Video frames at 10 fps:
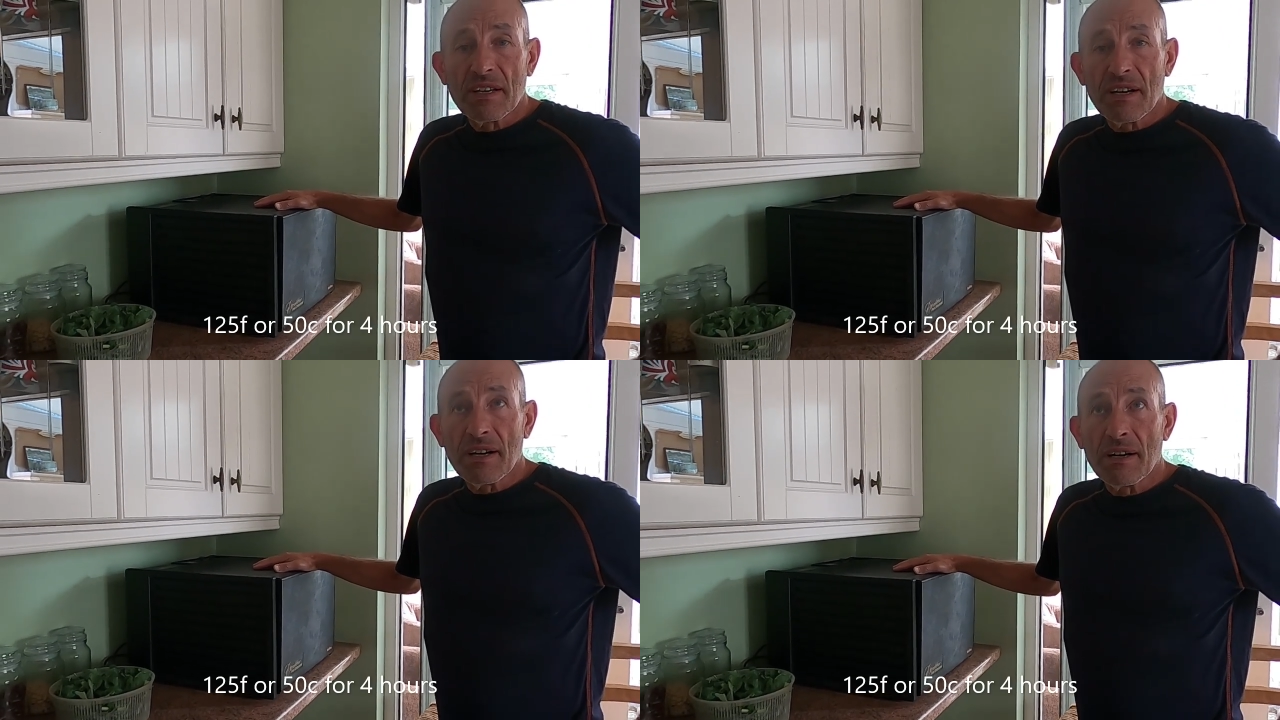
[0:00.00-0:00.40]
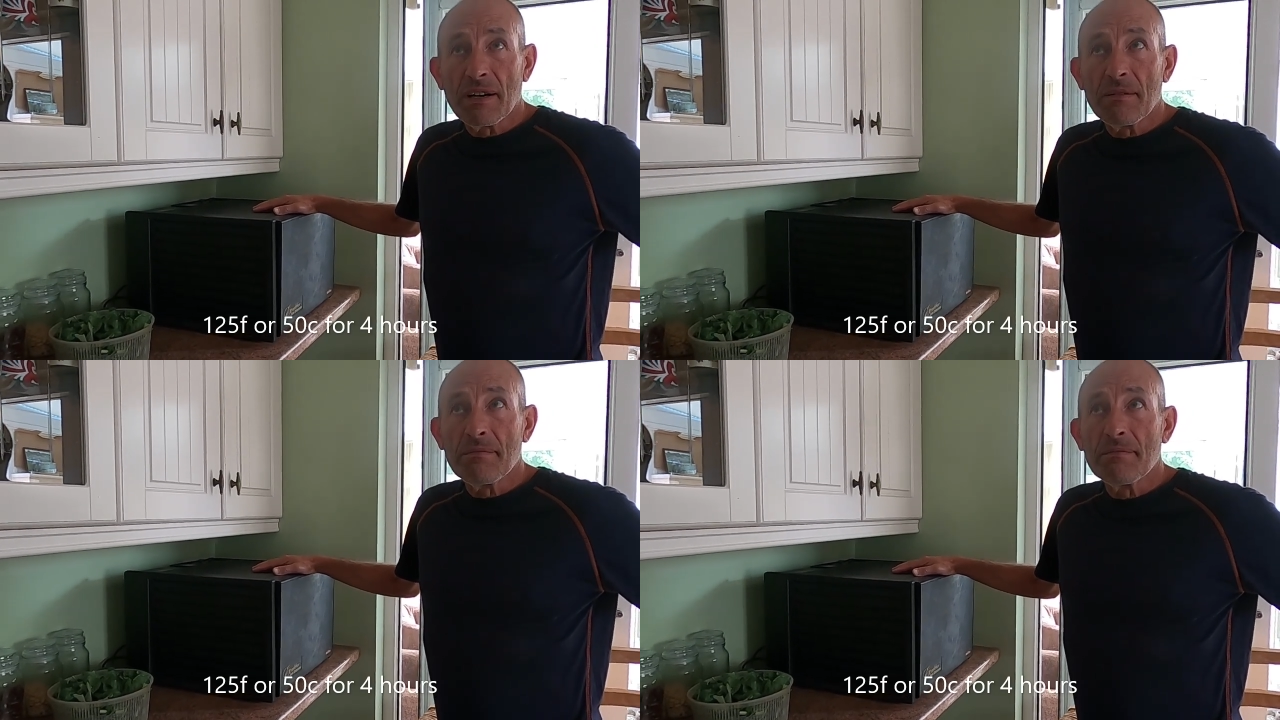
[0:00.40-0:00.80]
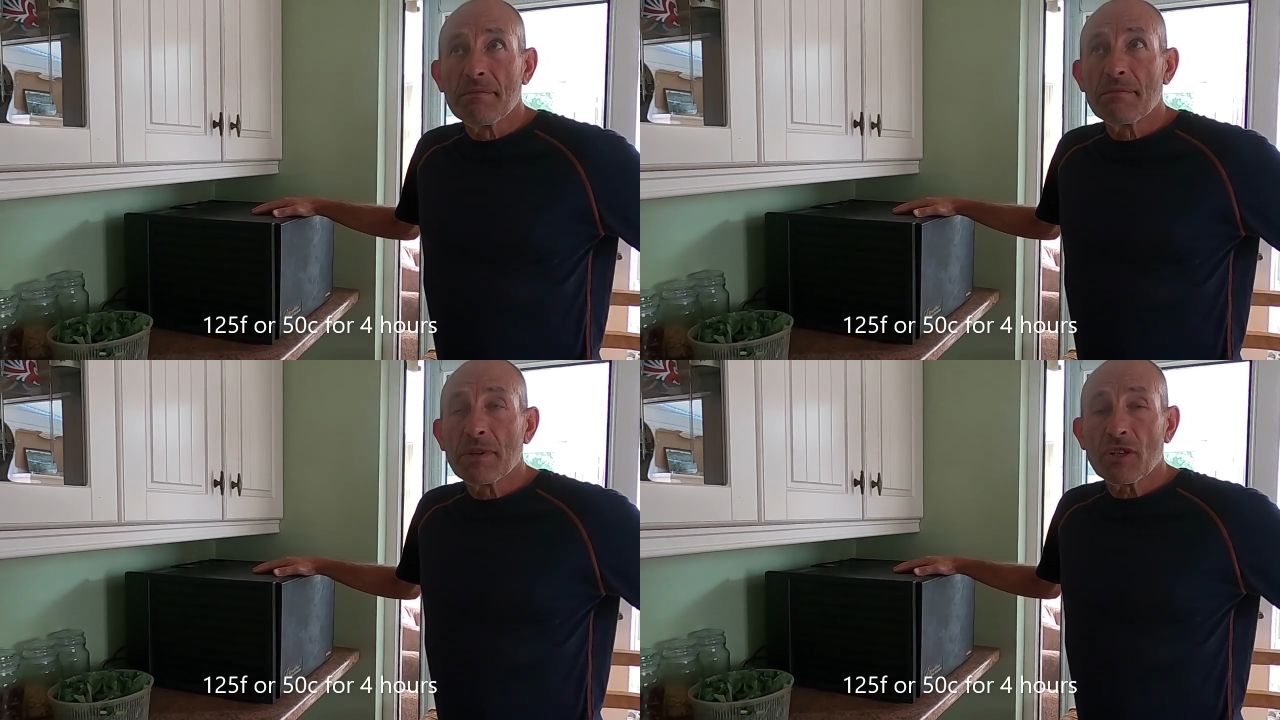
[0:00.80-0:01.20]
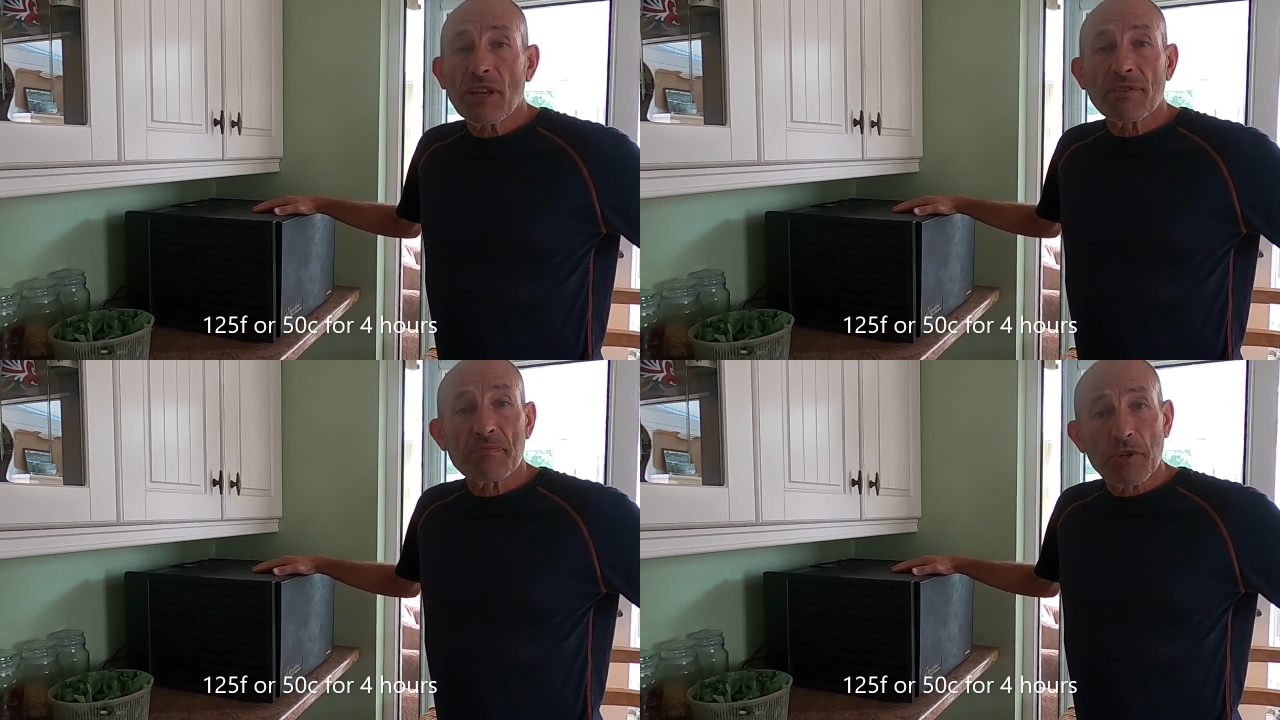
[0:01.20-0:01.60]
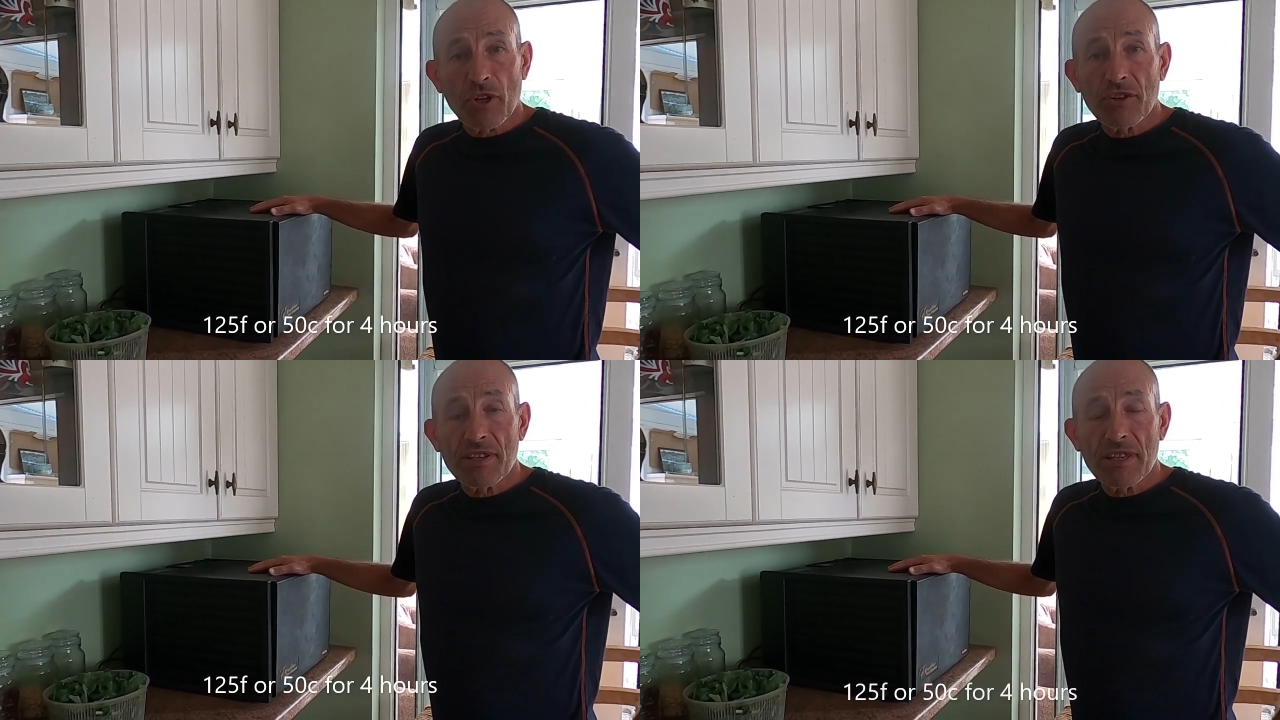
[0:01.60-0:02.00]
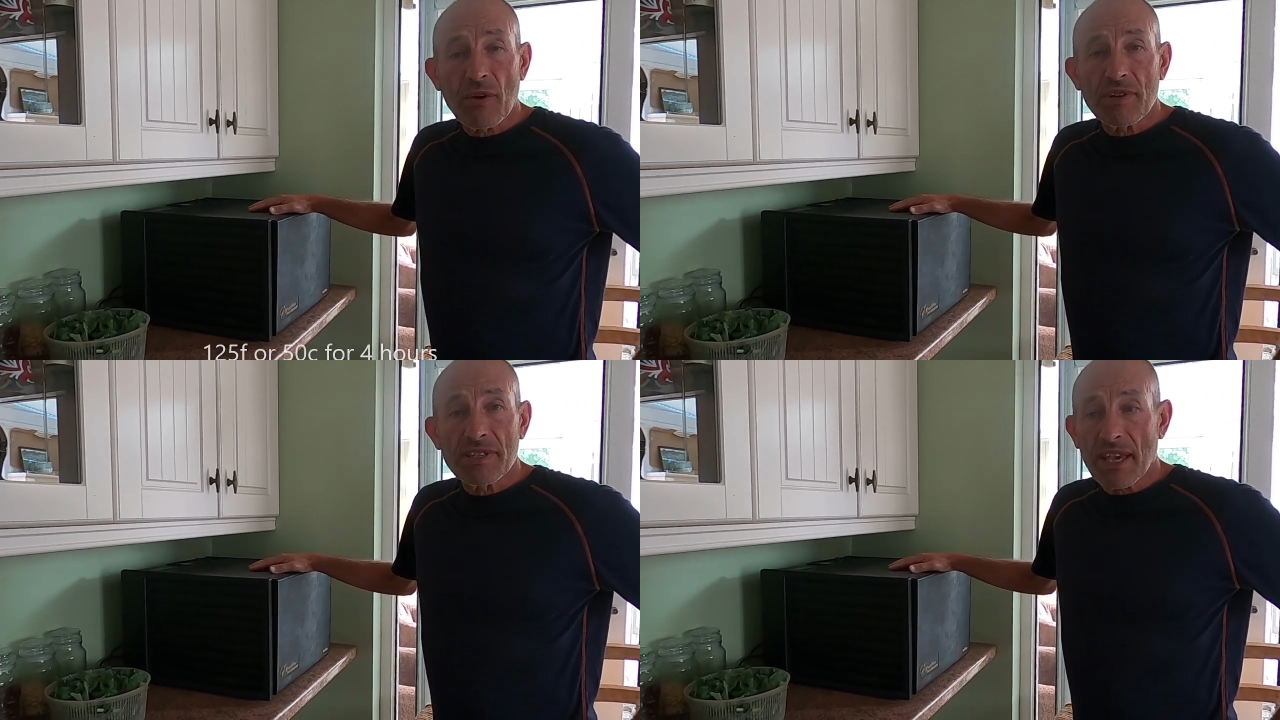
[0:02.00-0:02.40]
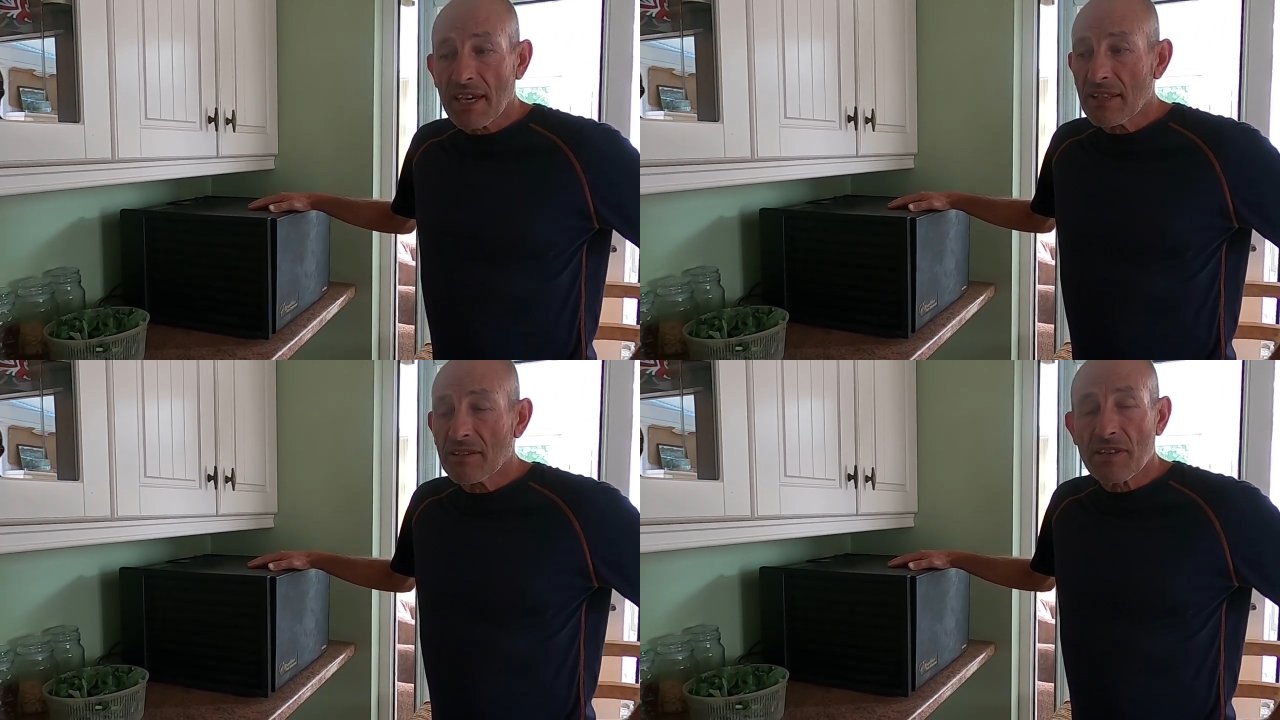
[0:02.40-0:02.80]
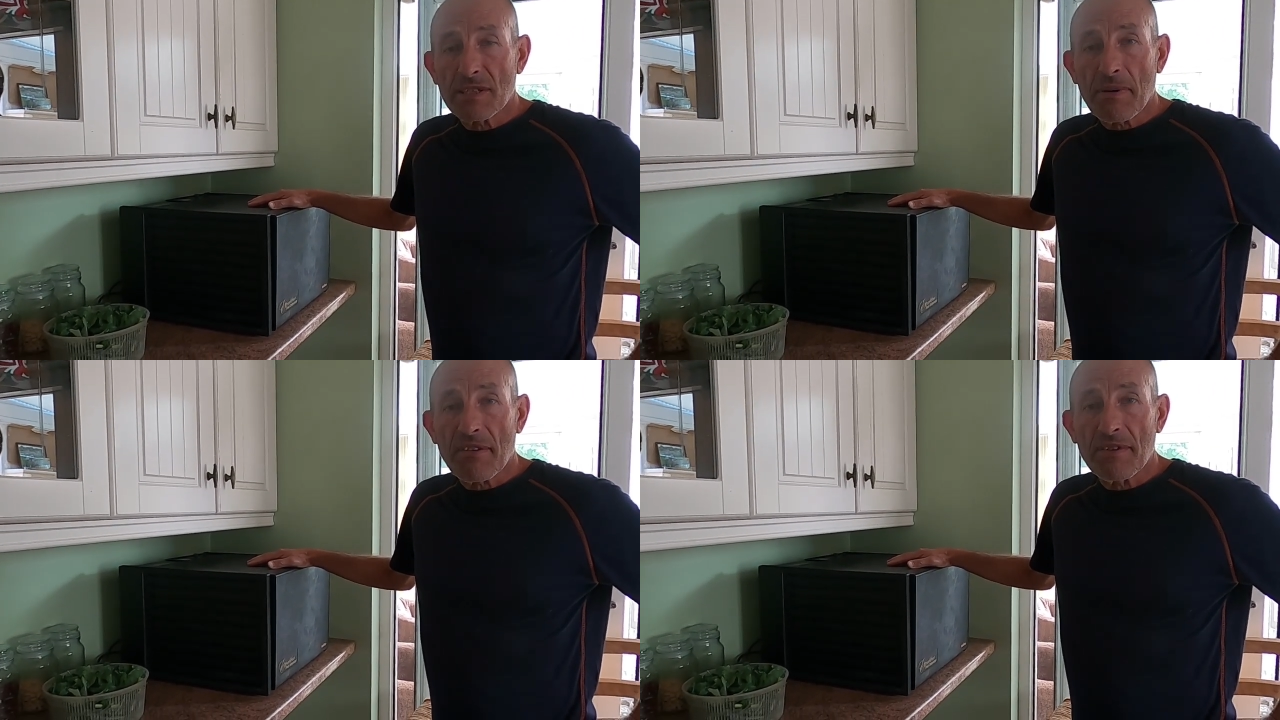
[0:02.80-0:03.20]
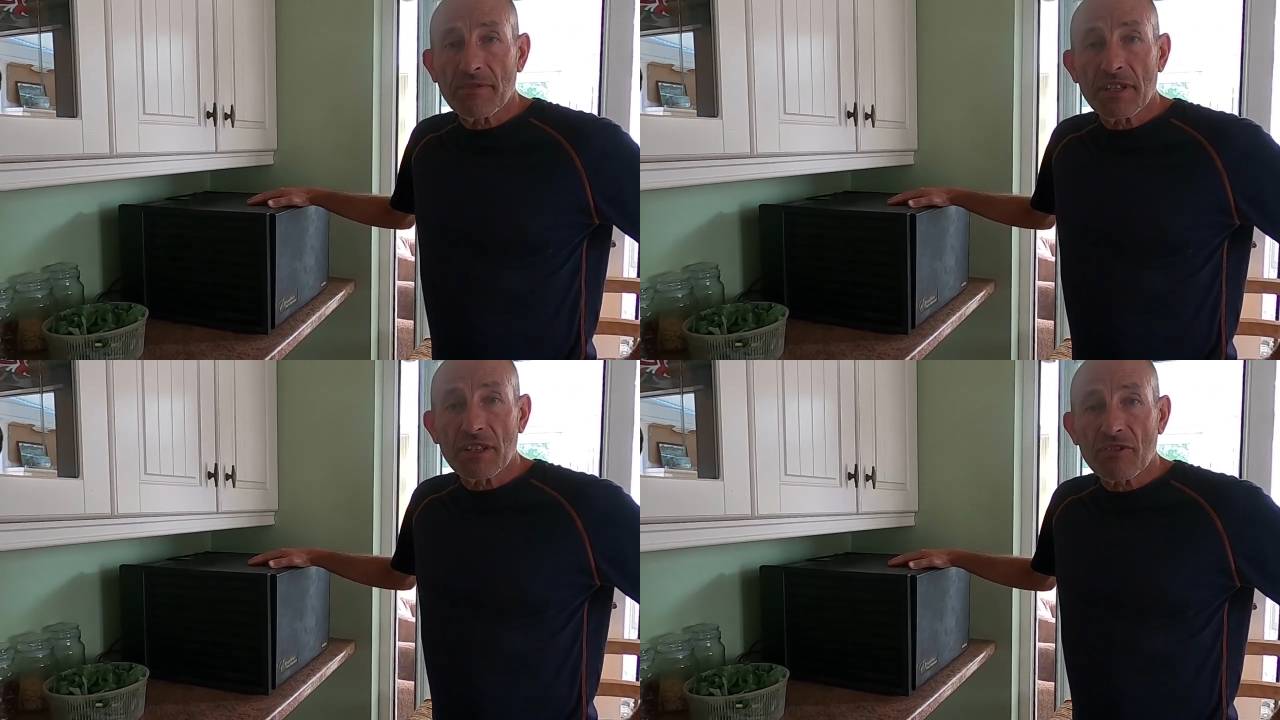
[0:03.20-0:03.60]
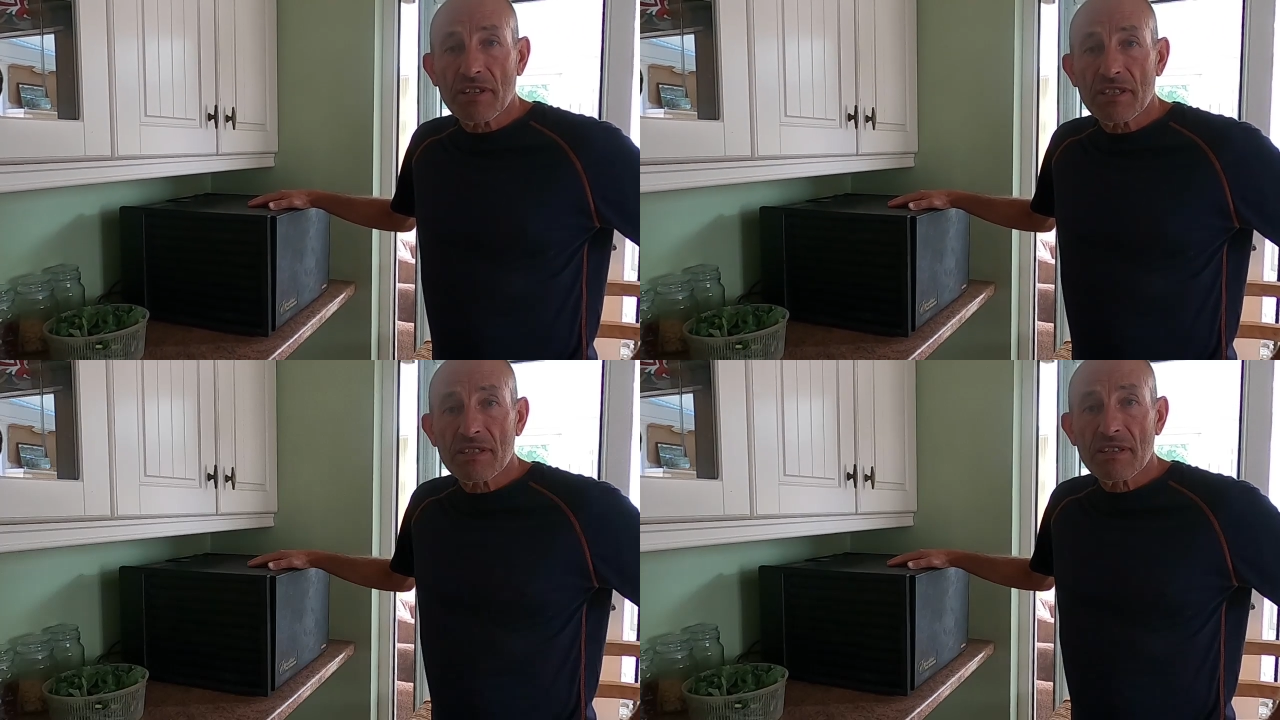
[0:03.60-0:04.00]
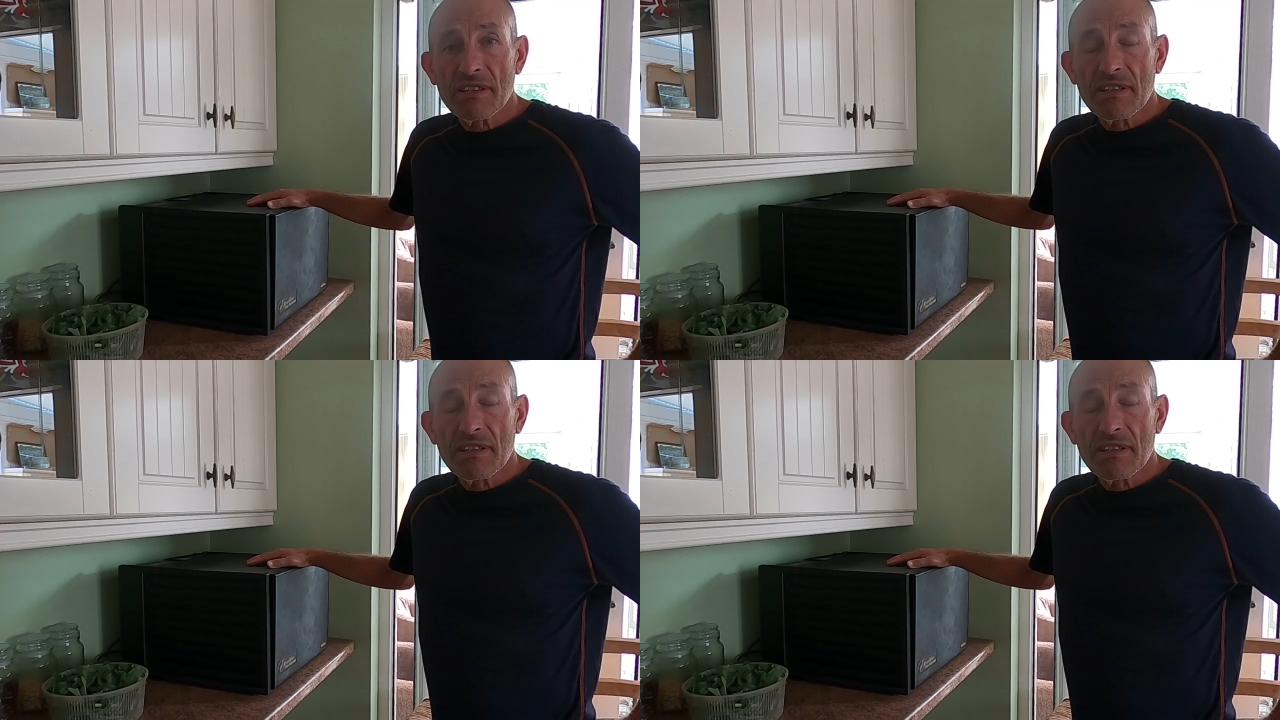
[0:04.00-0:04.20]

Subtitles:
but you'd have to put it on the lowest setting because it's about 50 degrees